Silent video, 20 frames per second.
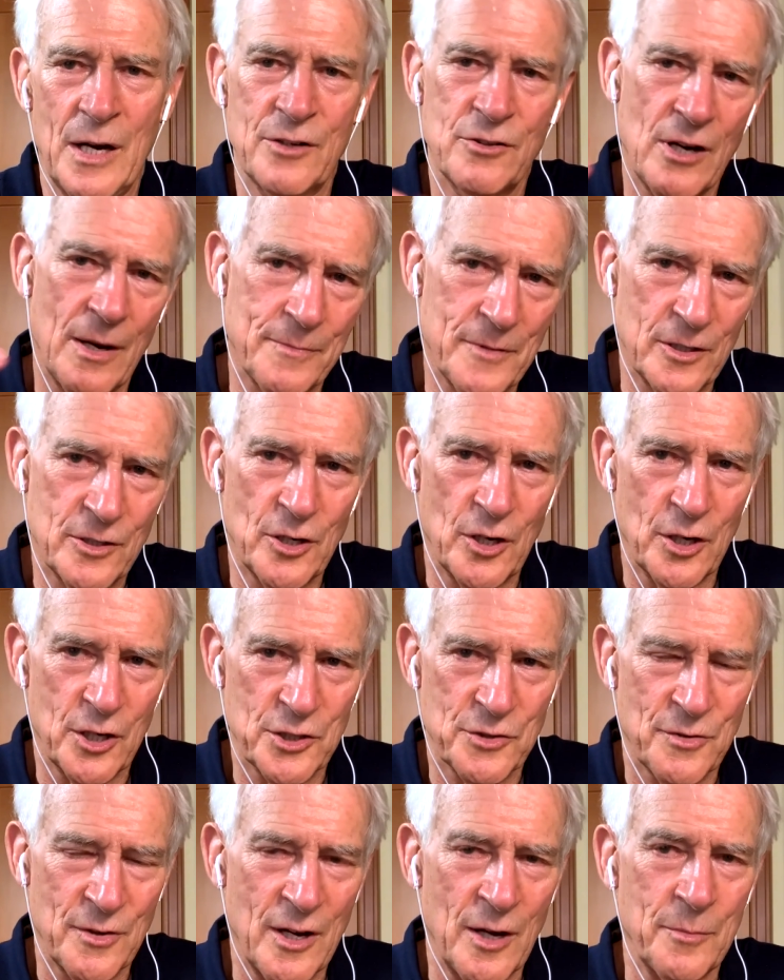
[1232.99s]
I dropped the
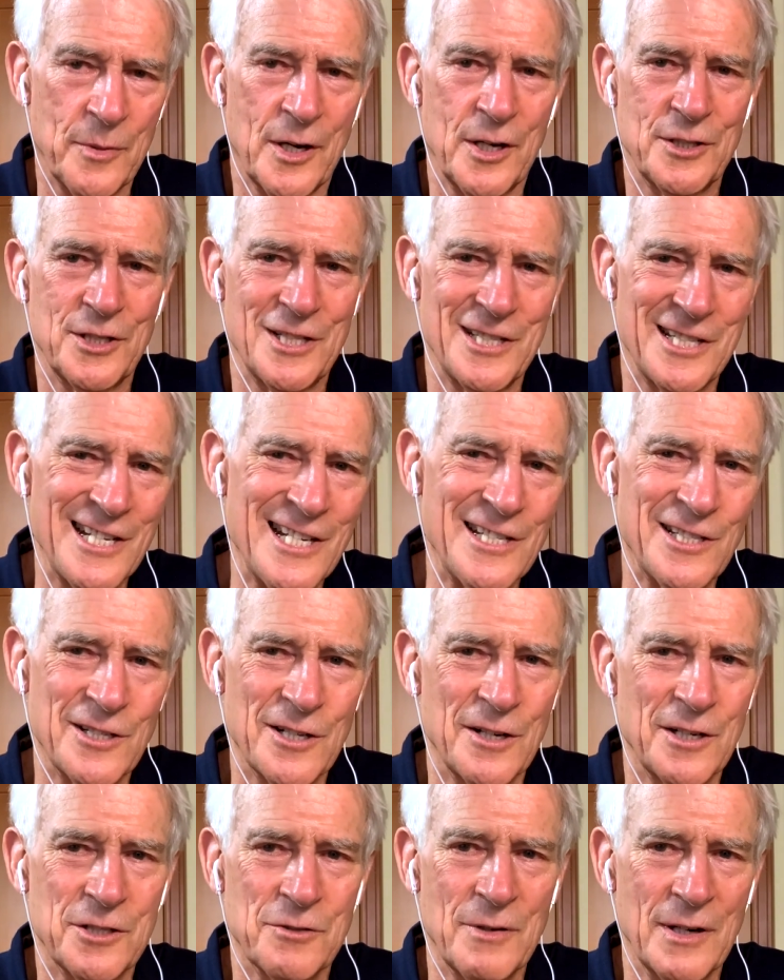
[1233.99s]
Turkish for now because it's
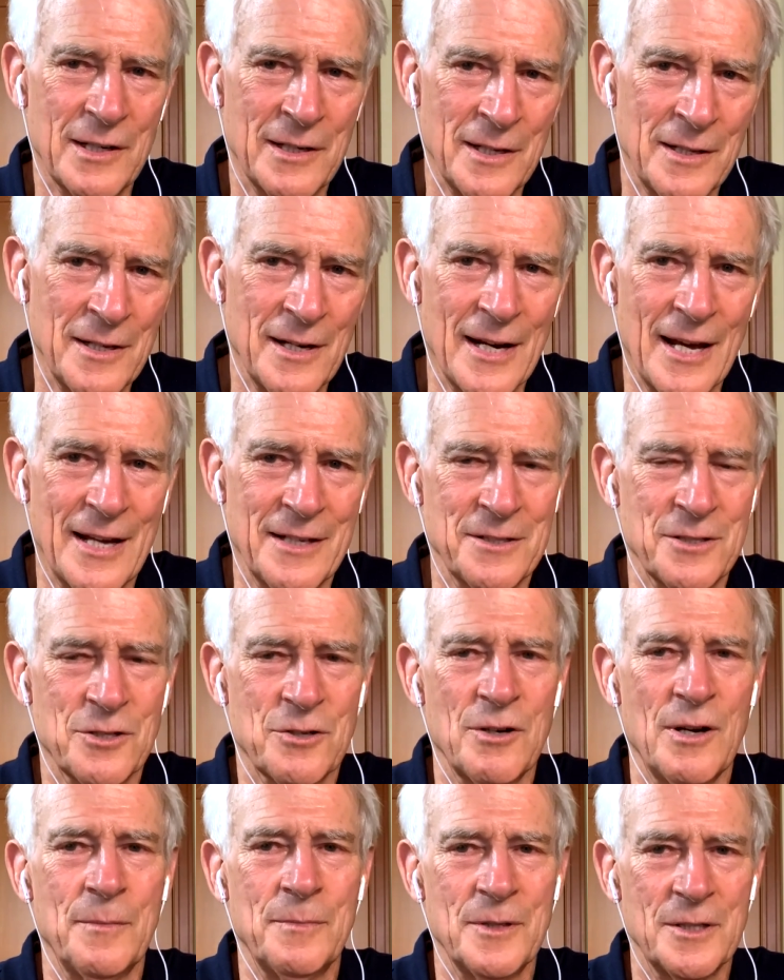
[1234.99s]
easier. It's written in the Latin
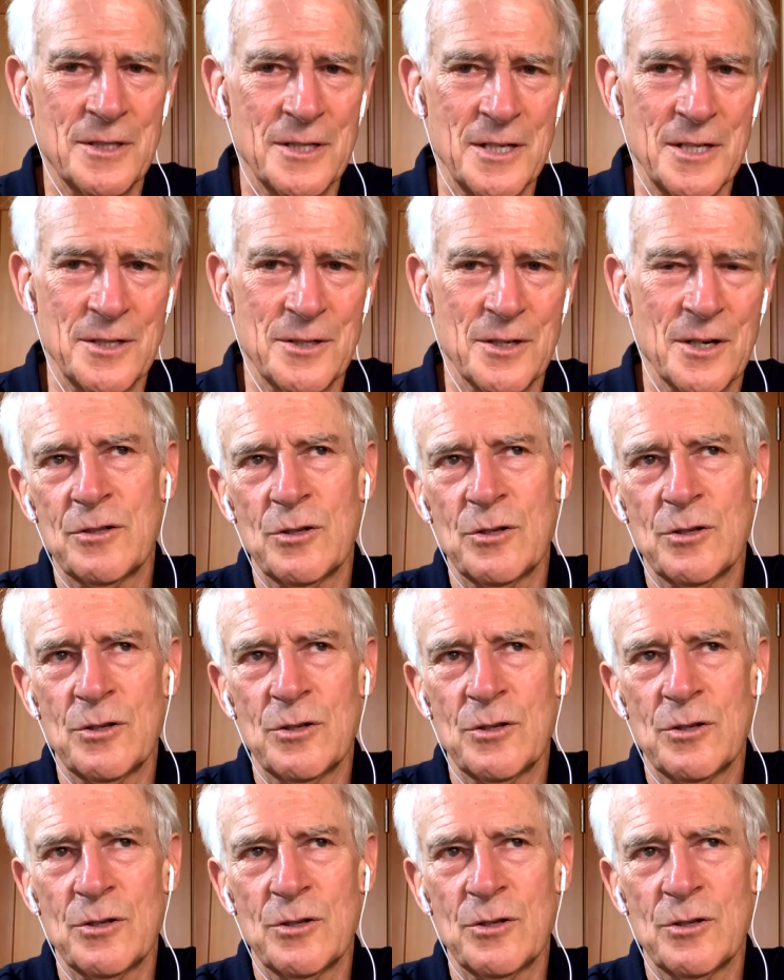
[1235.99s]
script, it's easier.